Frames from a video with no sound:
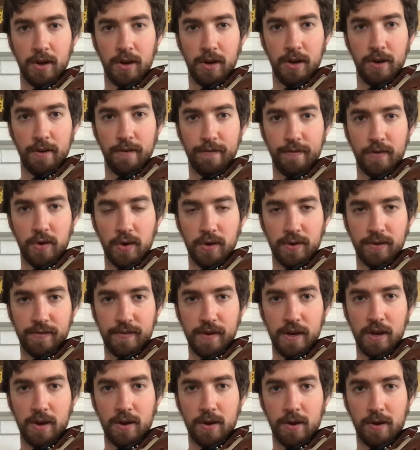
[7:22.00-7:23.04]
Your first
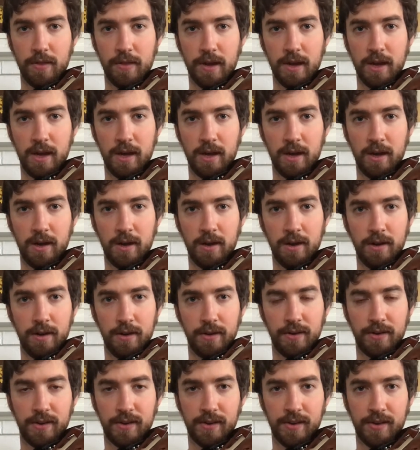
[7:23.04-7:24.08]
finger on the A
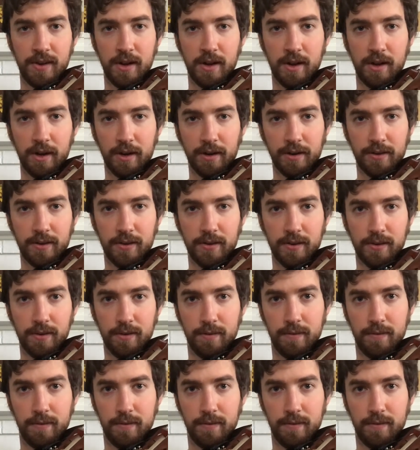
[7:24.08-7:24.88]
is 6.